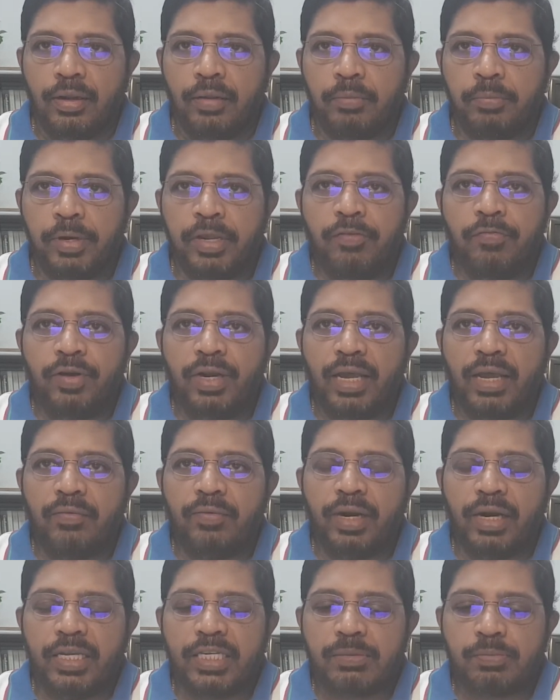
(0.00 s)
Briefly, I
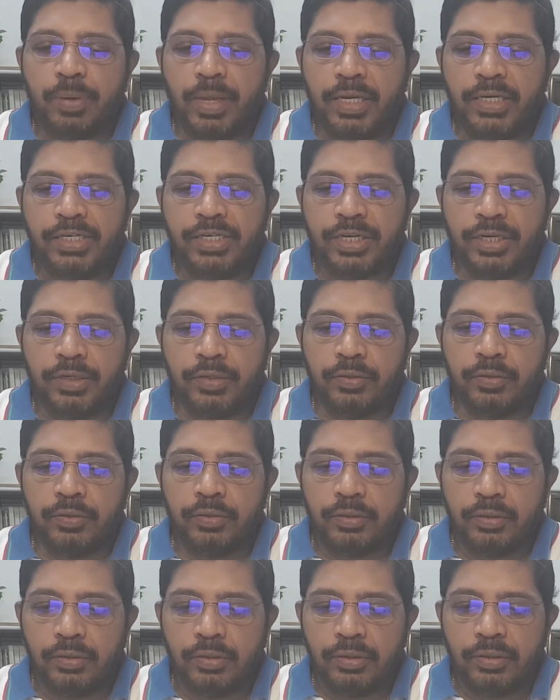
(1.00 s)
will explain to you
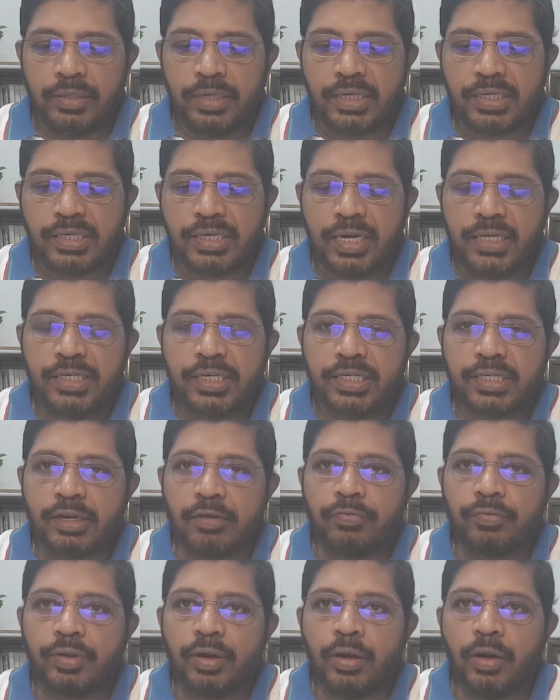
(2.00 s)
the stages
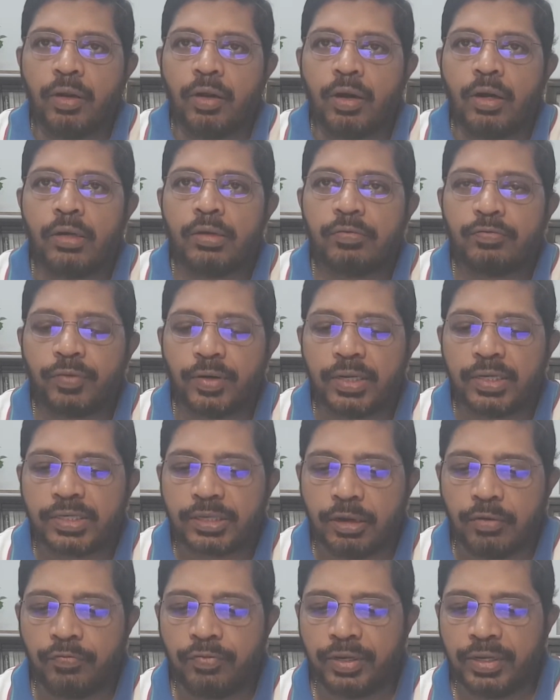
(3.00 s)
of long
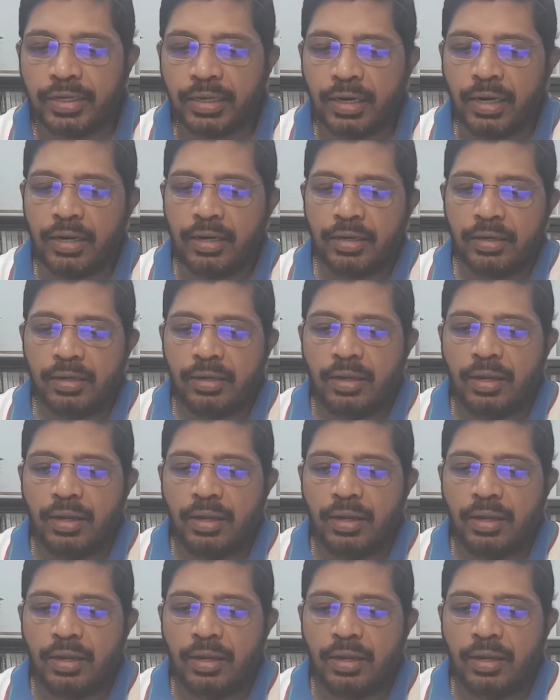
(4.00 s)
philosophical